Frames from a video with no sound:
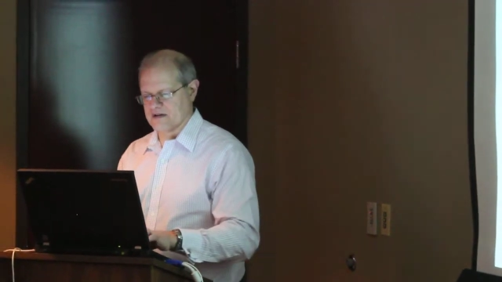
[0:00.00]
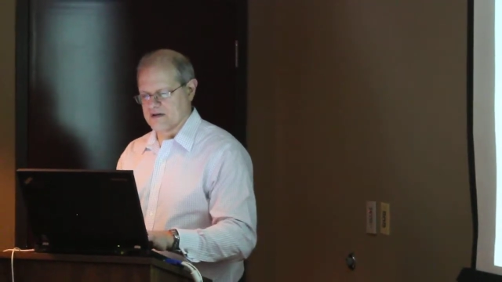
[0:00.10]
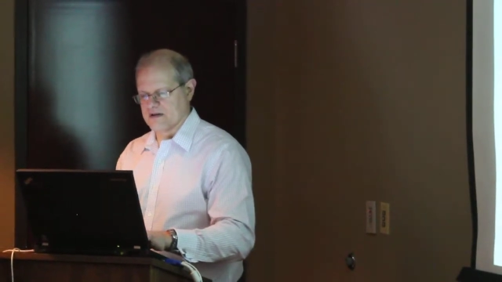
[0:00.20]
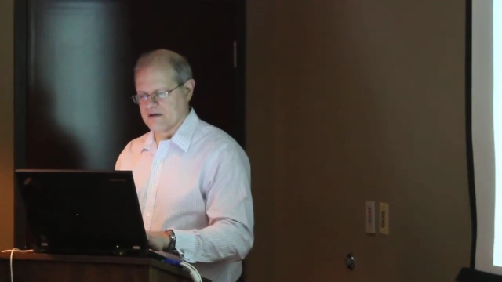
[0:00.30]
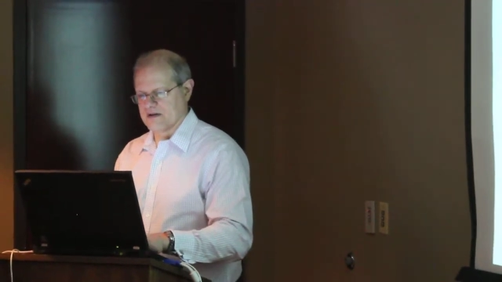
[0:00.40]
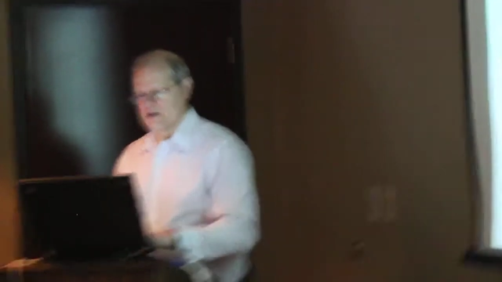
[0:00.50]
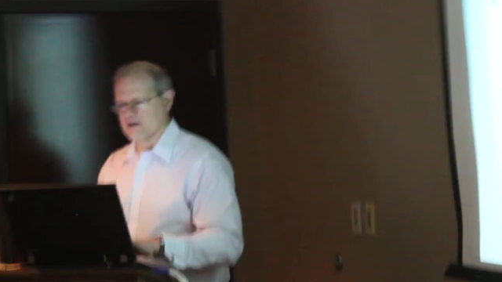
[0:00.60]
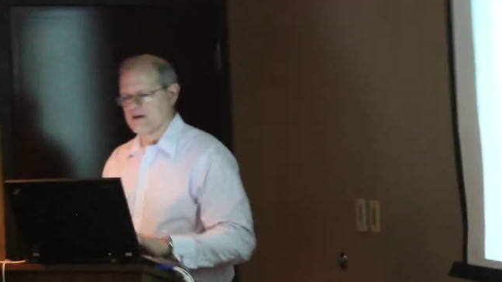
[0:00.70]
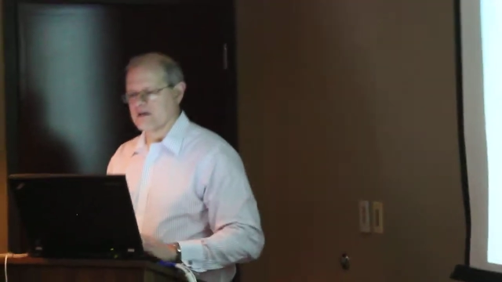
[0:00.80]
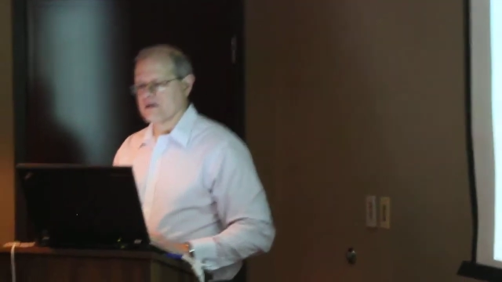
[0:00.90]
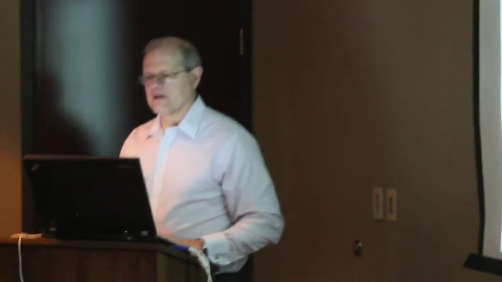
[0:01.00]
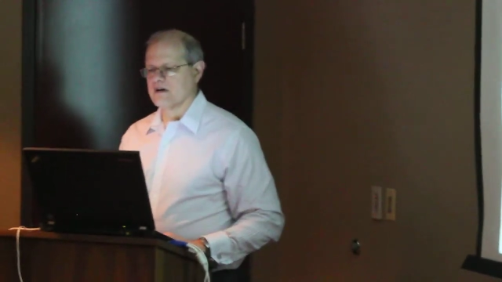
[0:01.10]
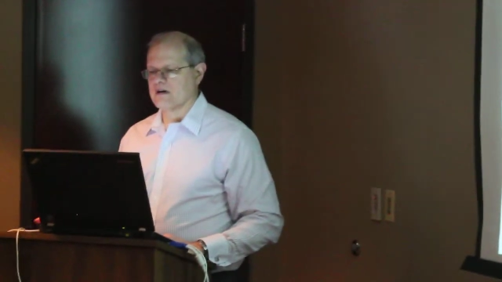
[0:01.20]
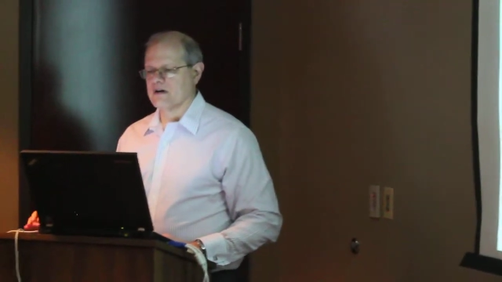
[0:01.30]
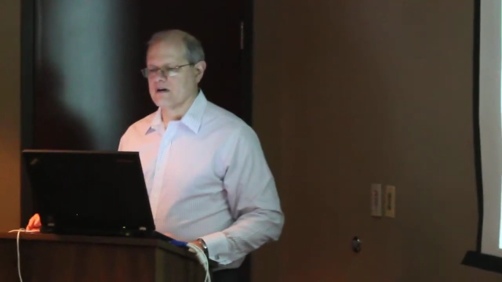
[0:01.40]

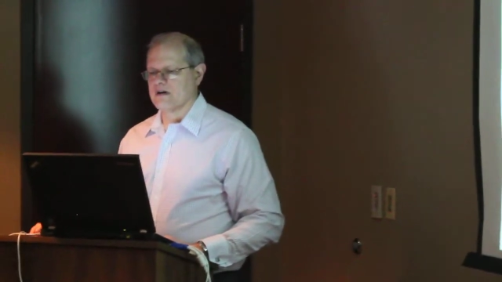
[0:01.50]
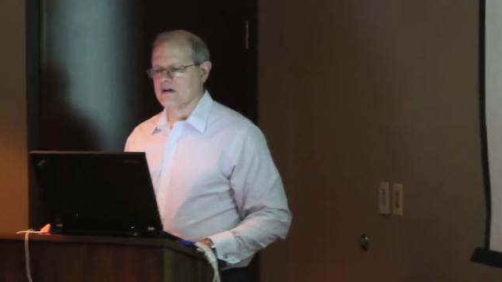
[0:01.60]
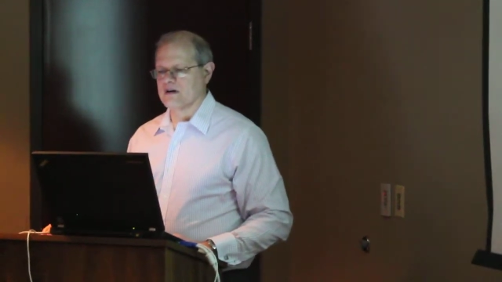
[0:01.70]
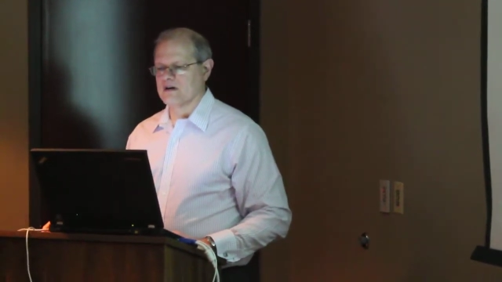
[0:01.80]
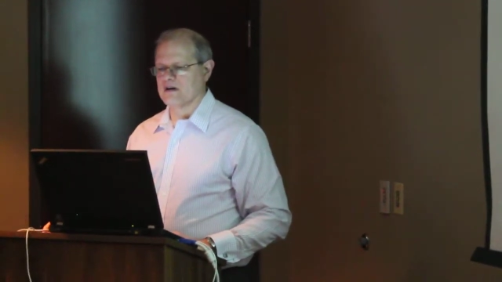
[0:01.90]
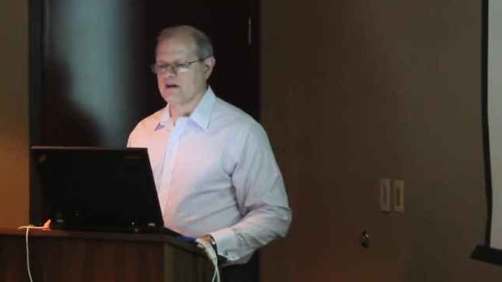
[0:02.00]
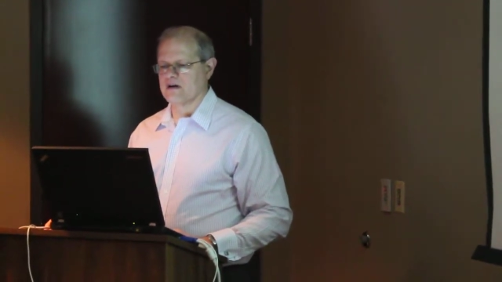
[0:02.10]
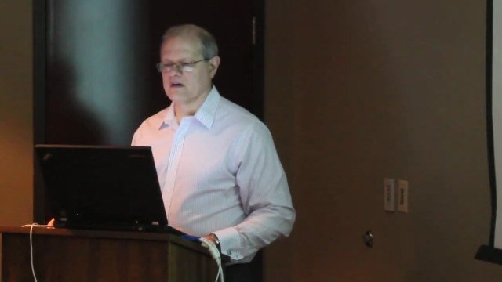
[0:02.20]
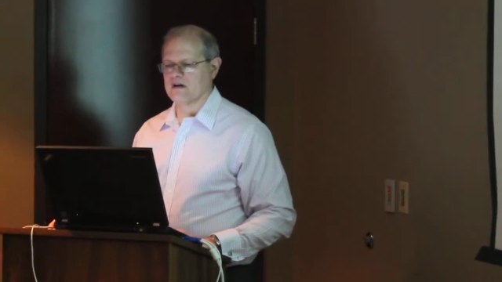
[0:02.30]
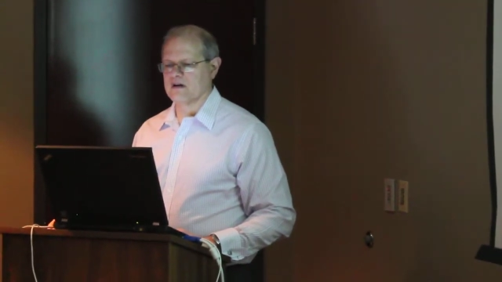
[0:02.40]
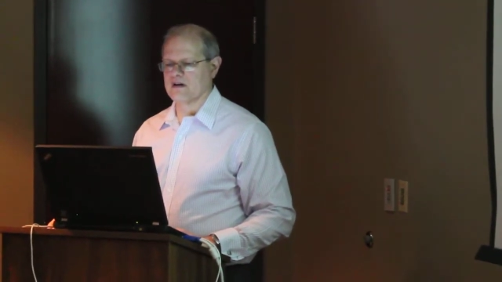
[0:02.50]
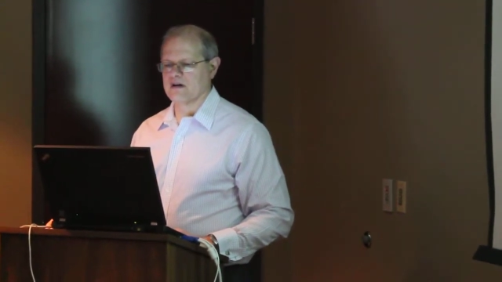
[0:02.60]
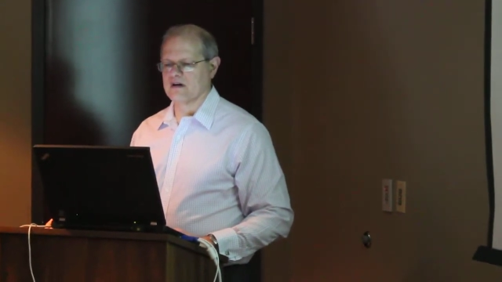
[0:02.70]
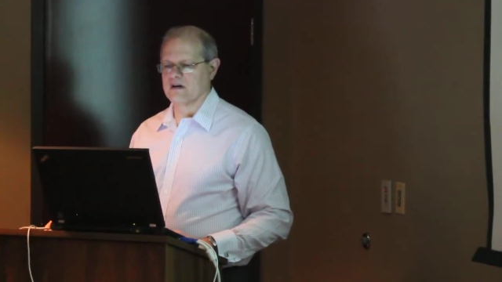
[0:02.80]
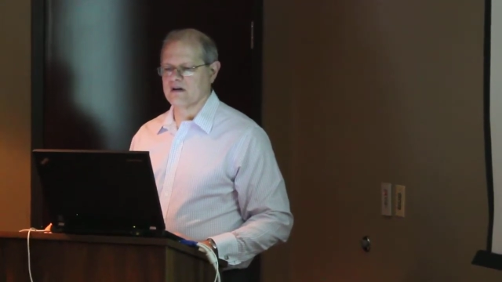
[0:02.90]

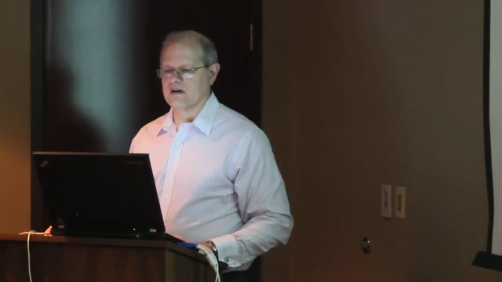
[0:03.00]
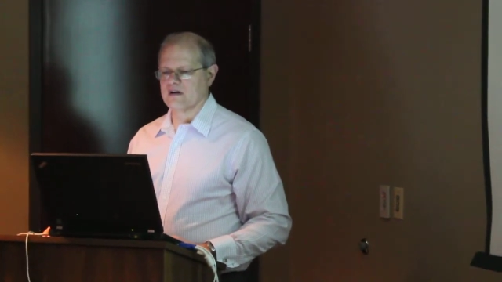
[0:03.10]
No one is speaking in this clip.